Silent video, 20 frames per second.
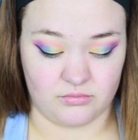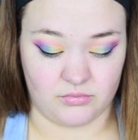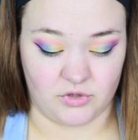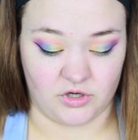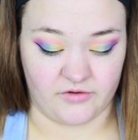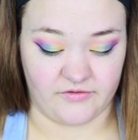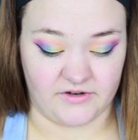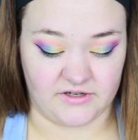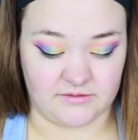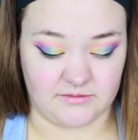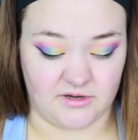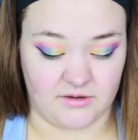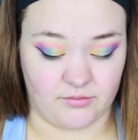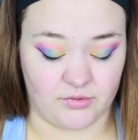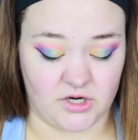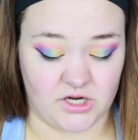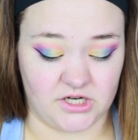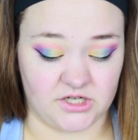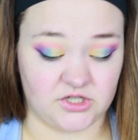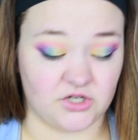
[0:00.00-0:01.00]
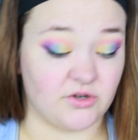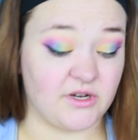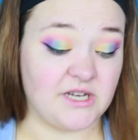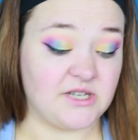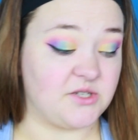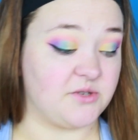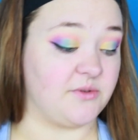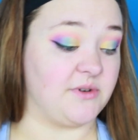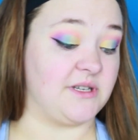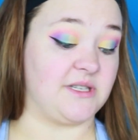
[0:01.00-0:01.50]
Perfect amount of product. Okay,
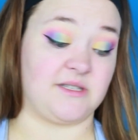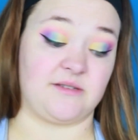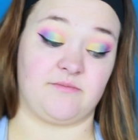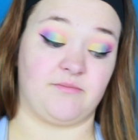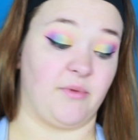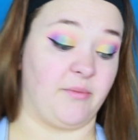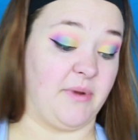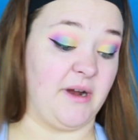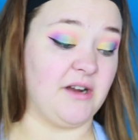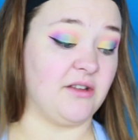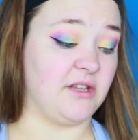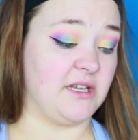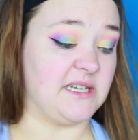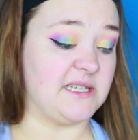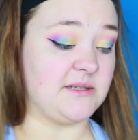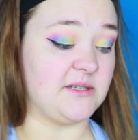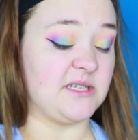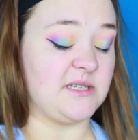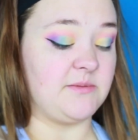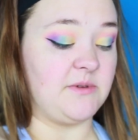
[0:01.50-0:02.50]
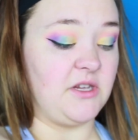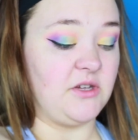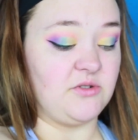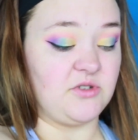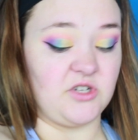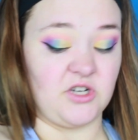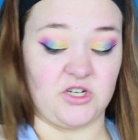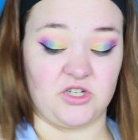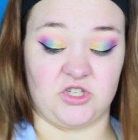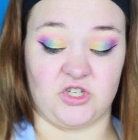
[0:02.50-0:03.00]
so apparently it's supposed to be
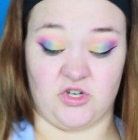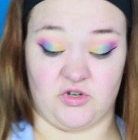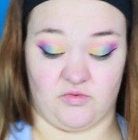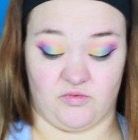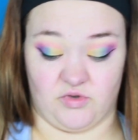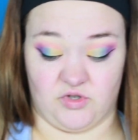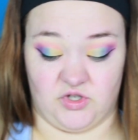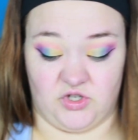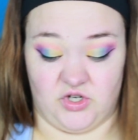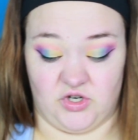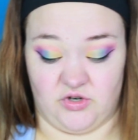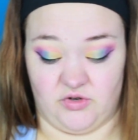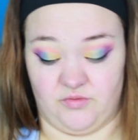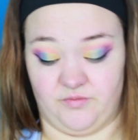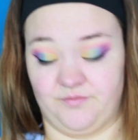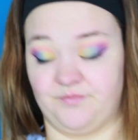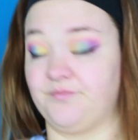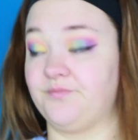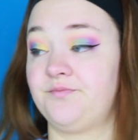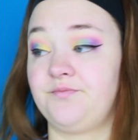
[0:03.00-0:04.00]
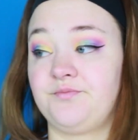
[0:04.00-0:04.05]
used on its own, so